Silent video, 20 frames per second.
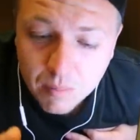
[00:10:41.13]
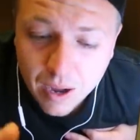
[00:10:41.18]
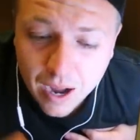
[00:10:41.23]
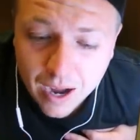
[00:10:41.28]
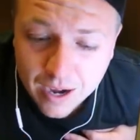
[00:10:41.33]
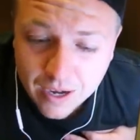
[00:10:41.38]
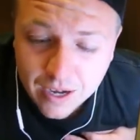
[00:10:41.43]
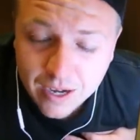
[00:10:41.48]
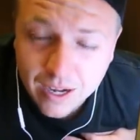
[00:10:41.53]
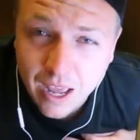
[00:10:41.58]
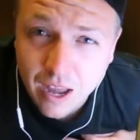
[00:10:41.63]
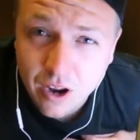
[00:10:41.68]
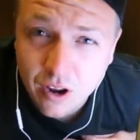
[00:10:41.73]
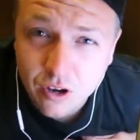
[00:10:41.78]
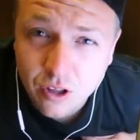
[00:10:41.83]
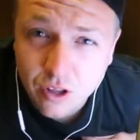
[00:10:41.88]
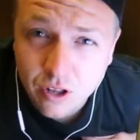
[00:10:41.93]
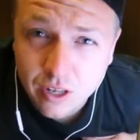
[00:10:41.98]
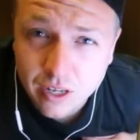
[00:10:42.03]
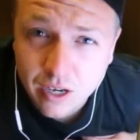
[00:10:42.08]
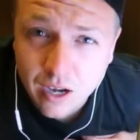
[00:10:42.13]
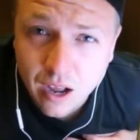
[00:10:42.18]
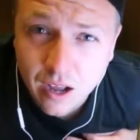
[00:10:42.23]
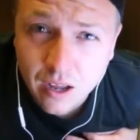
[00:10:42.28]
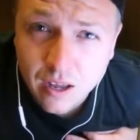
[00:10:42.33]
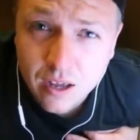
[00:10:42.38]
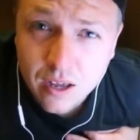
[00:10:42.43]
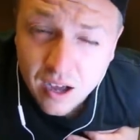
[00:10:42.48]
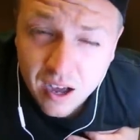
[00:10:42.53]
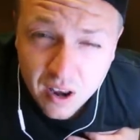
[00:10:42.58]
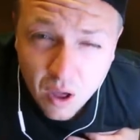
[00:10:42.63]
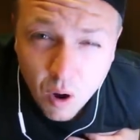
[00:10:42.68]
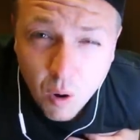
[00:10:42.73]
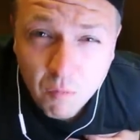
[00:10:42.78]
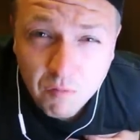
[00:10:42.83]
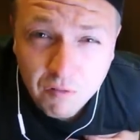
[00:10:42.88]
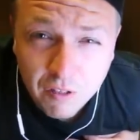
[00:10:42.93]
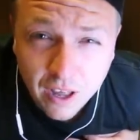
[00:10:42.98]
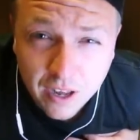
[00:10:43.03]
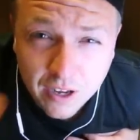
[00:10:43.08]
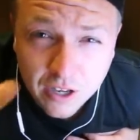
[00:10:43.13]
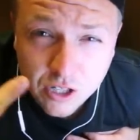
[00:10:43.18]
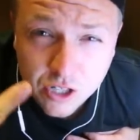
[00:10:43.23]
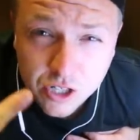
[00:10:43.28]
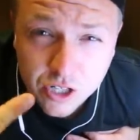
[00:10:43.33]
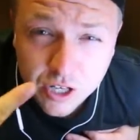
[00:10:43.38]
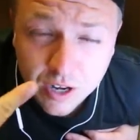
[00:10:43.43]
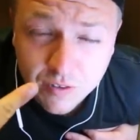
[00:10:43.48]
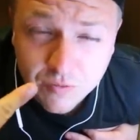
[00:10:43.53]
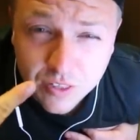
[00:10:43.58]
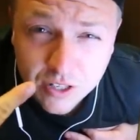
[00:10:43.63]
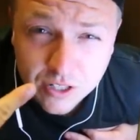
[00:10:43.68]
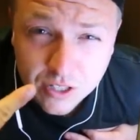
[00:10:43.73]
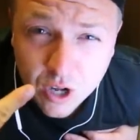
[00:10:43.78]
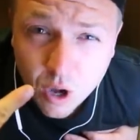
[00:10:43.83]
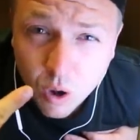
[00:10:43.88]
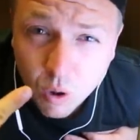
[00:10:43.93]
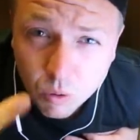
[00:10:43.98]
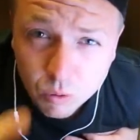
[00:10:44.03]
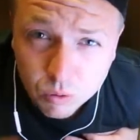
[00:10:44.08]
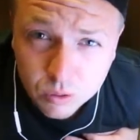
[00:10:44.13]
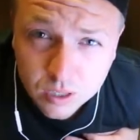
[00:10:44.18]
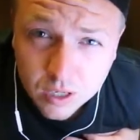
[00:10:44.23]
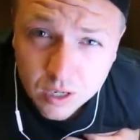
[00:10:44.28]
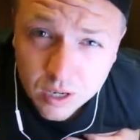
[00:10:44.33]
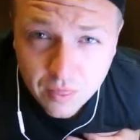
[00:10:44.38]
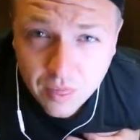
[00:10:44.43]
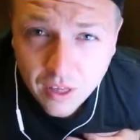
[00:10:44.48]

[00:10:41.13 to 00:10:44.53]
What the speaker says: But I'm gonna get an early night and hopefully I can shift this cold.